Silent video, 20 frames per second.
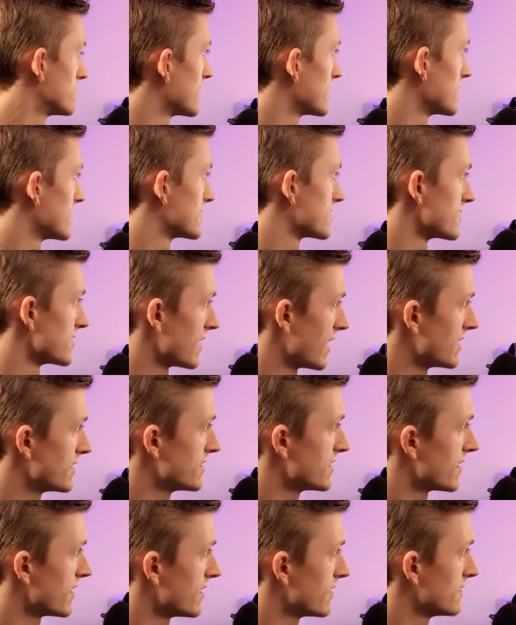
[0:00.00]
It's a
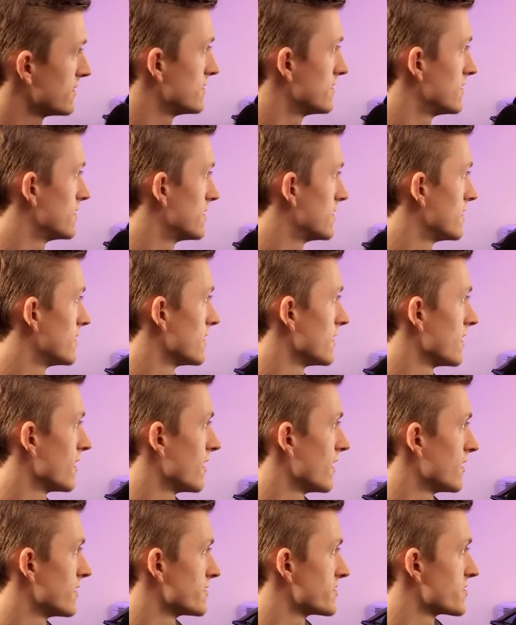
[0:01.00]
99,
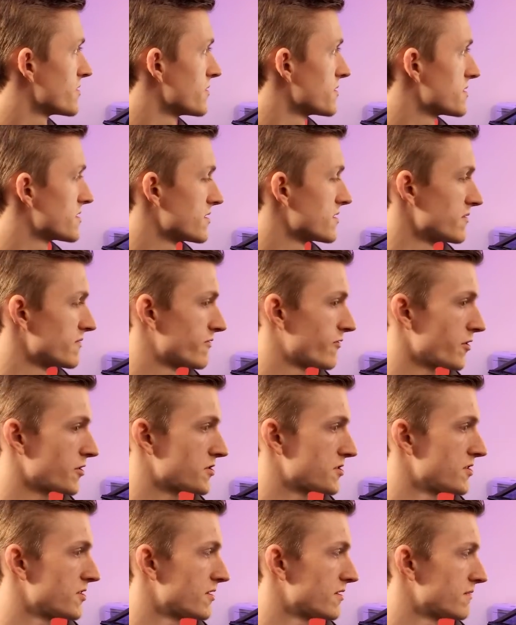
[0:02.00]
so it's the
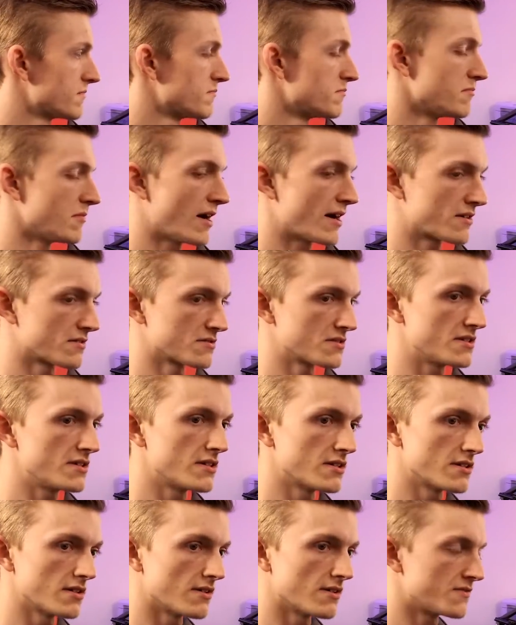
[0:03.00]
first model
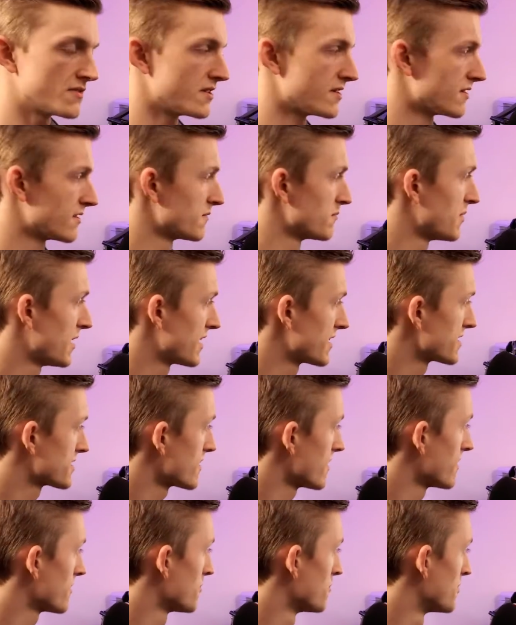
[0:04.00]
year of the body
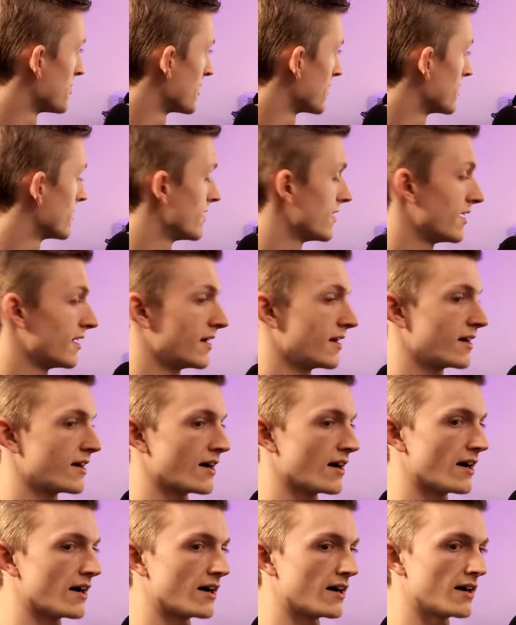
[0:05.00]
style, but
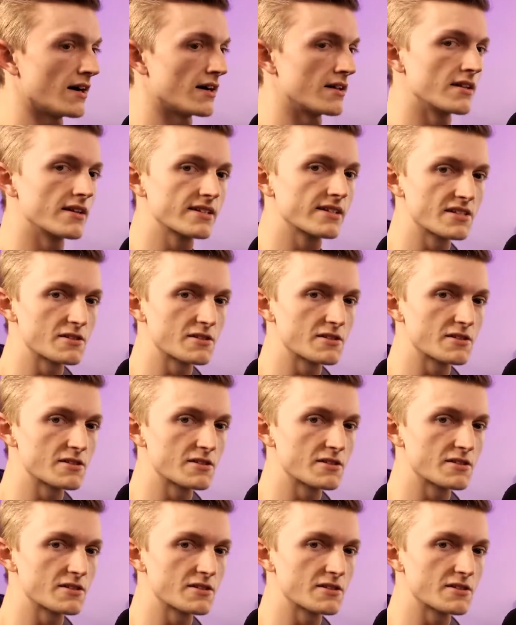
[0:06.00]
I like this